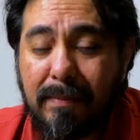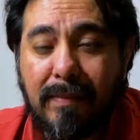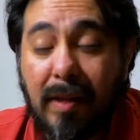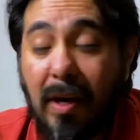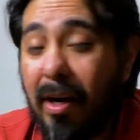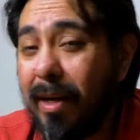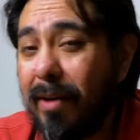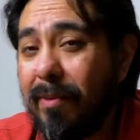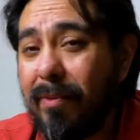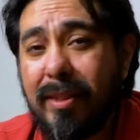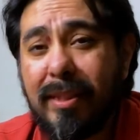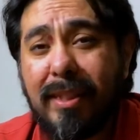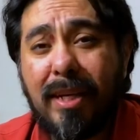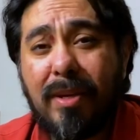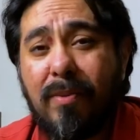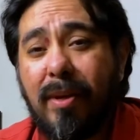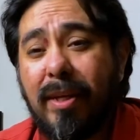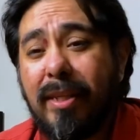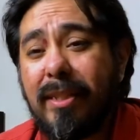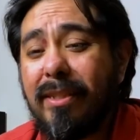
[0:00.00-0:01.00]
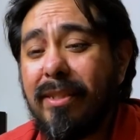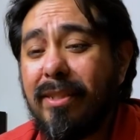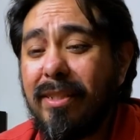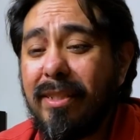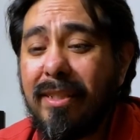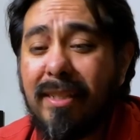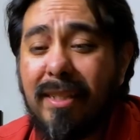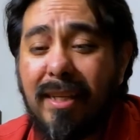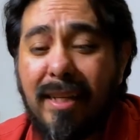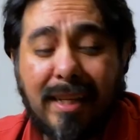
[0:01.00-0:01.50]
All right, Whiskey
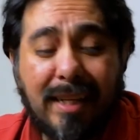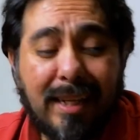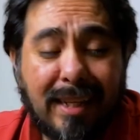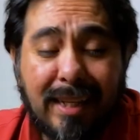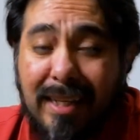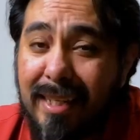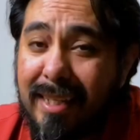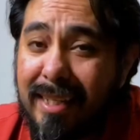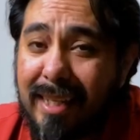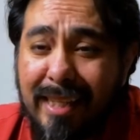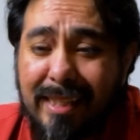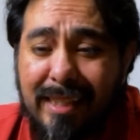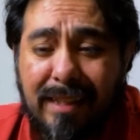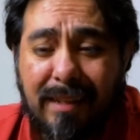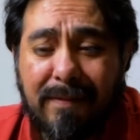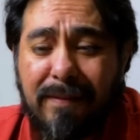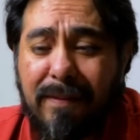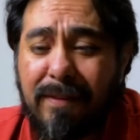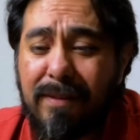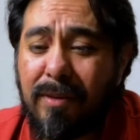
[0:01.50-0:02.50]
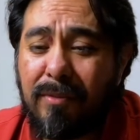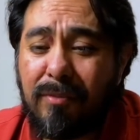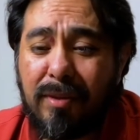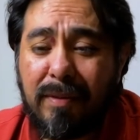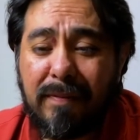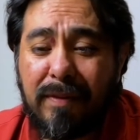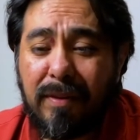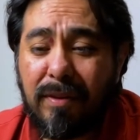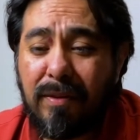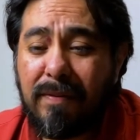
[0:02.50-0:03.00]
Questers, that's it for the
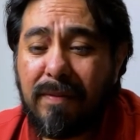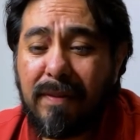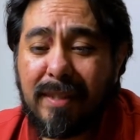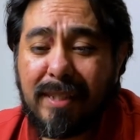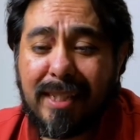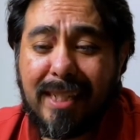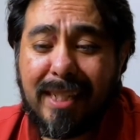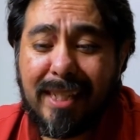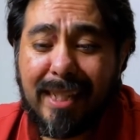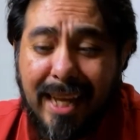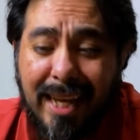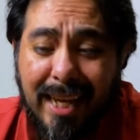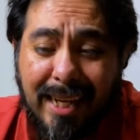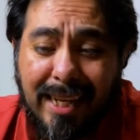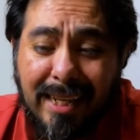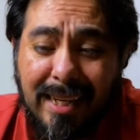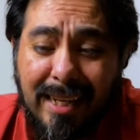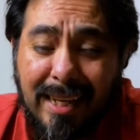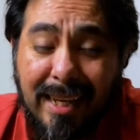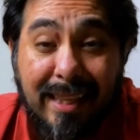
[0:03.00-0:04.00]
review for today.